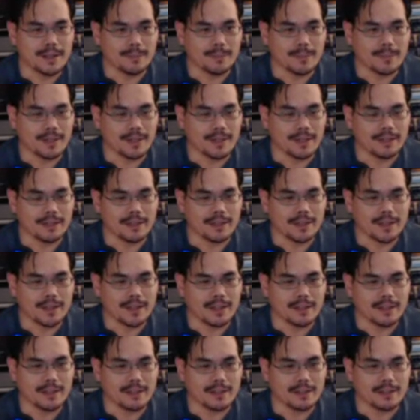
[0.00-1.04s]
I mean, I think
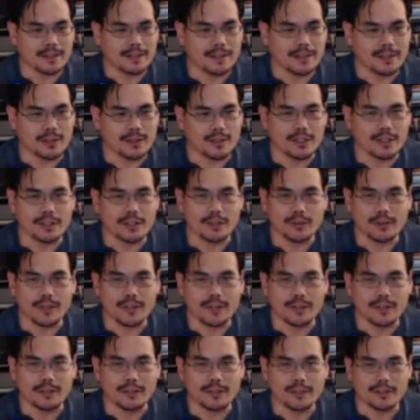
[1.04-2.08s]
anything you can
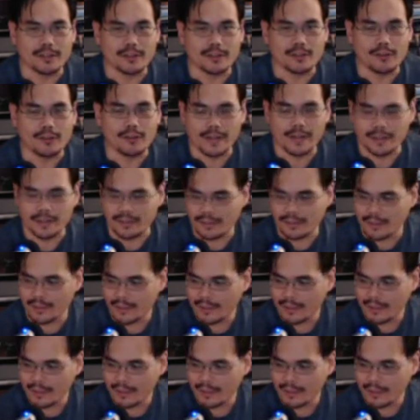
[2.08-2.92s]
donate is, is great.